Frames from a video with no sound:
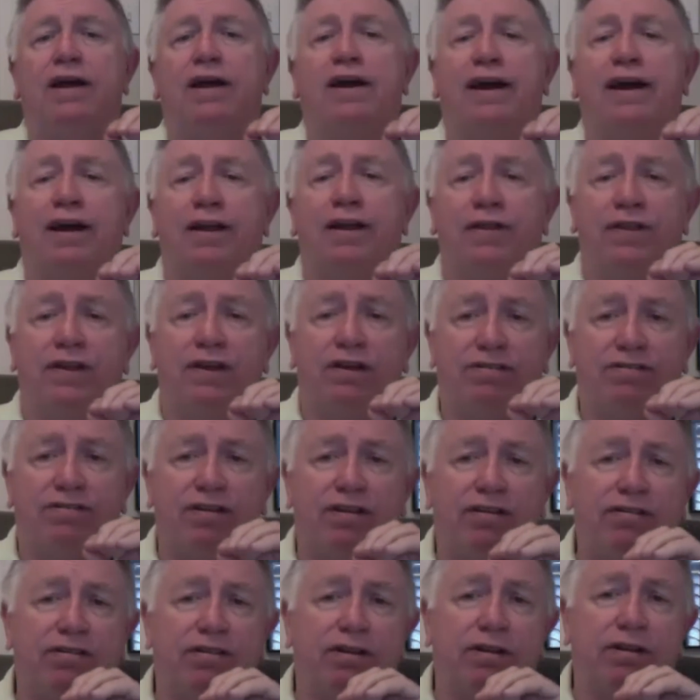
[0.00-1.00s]
and this
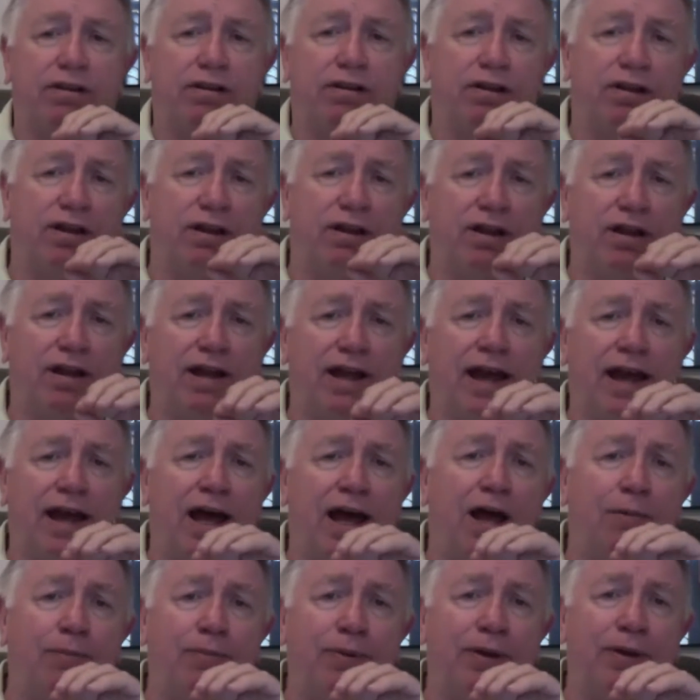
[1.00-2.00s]
isn't
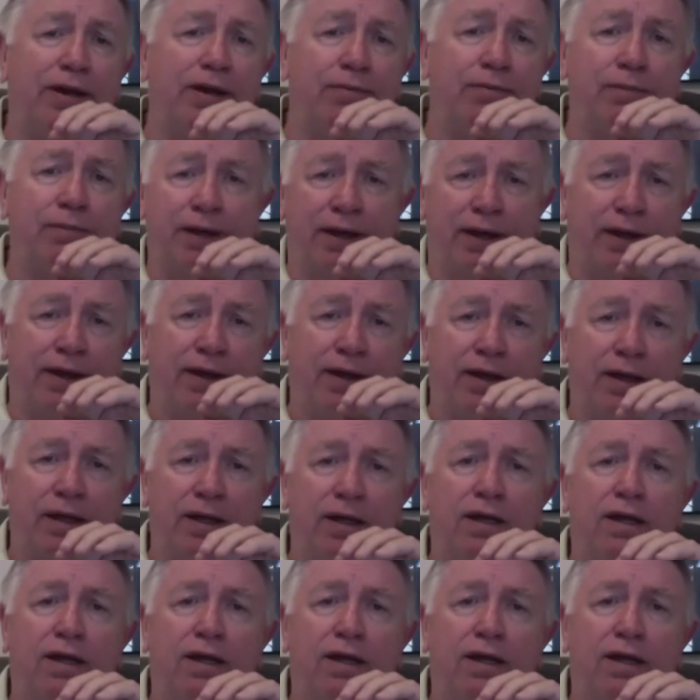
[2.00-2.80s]
helping me,